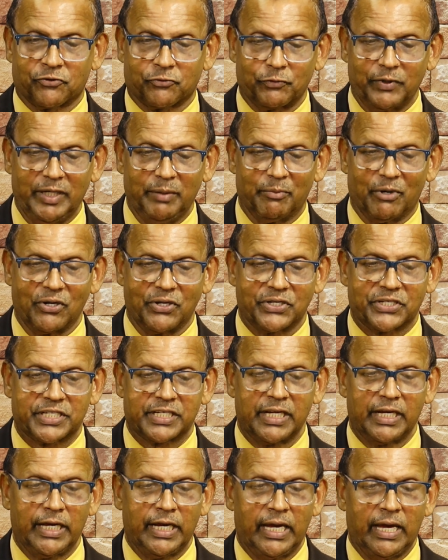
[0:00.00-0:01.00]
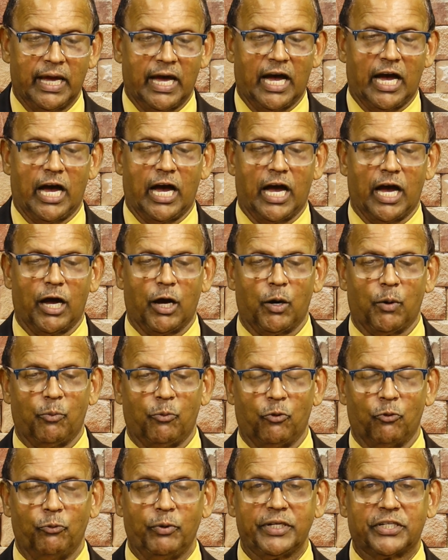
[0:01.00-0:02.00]
3 months,
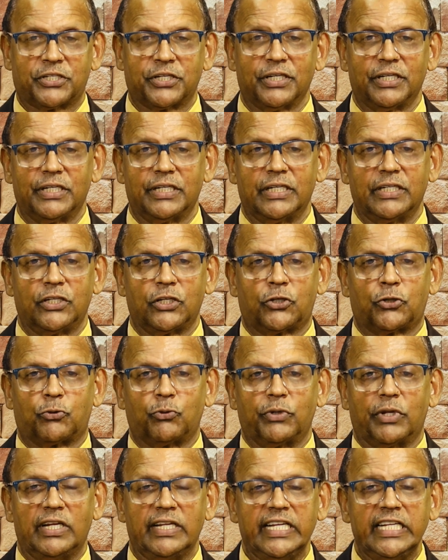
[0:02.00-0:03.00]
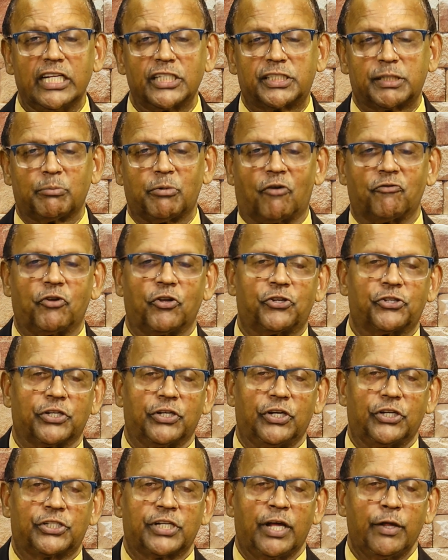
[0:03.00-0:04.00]
returned to the leadership of the
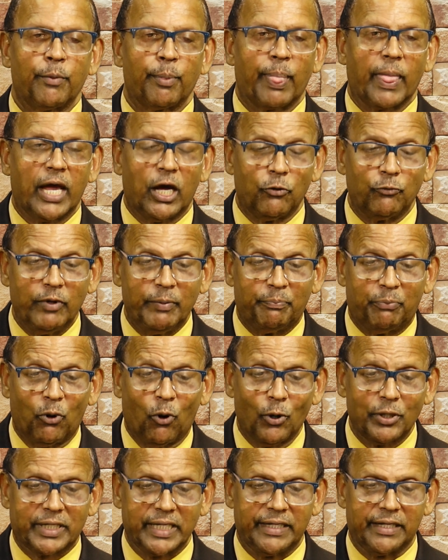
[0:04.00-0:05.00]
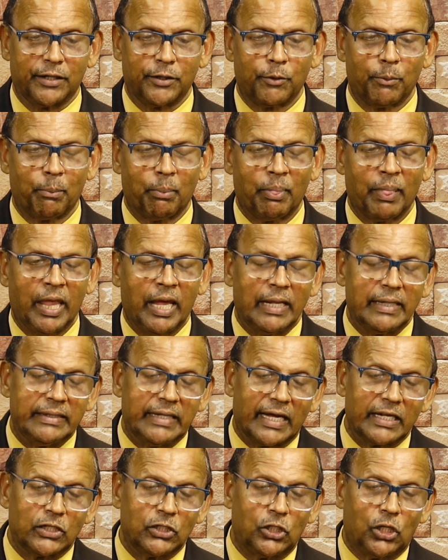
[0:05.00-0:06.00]
church and reported
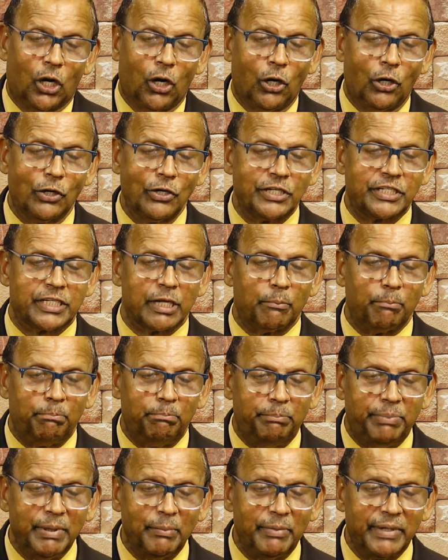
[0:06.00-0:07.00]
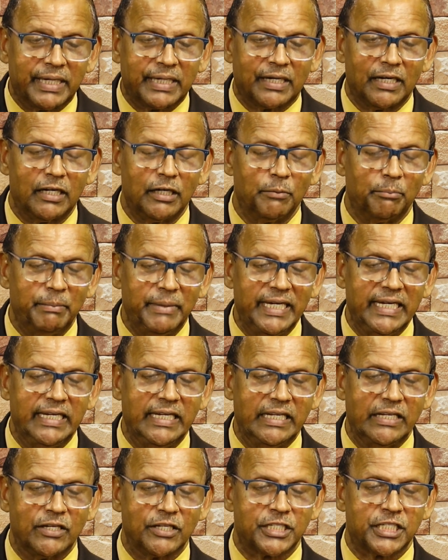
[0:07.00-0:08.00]
that God's biblical
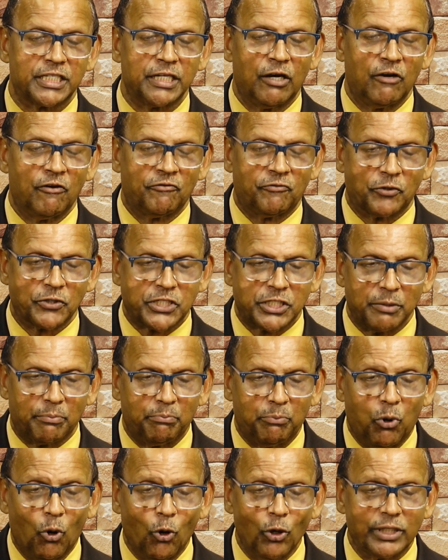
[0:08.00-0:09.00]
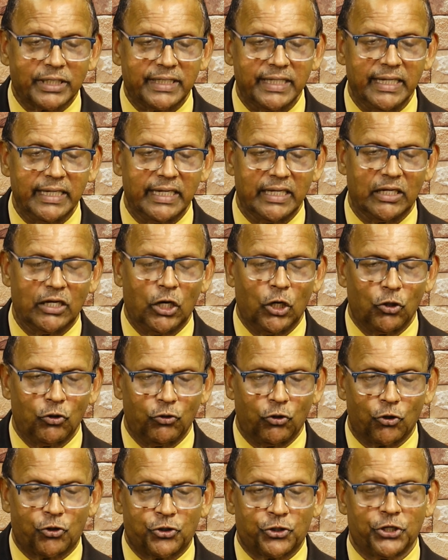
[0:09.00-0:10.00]
means for supporting
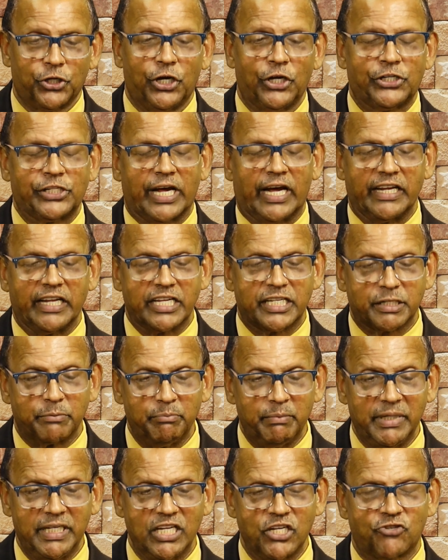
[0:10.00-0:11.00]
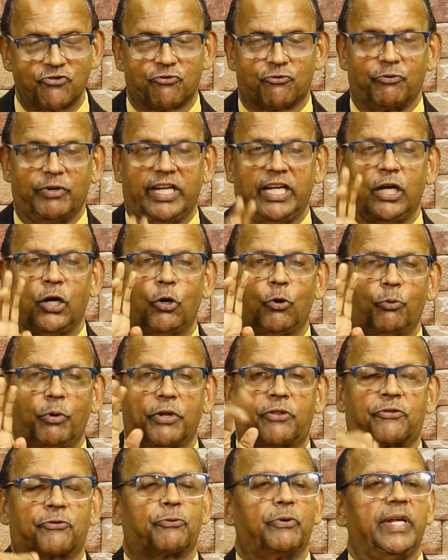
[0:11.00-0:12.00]
the church and its ministry
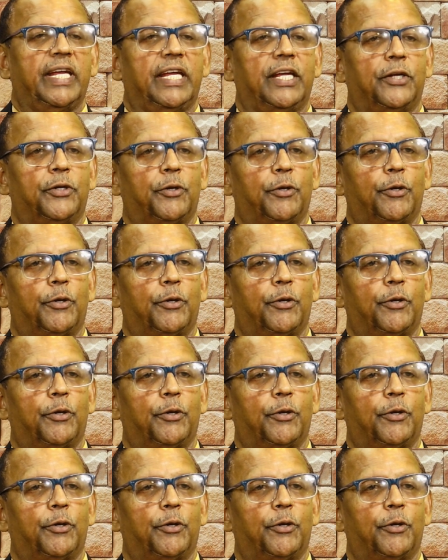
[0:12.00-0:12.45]
were three: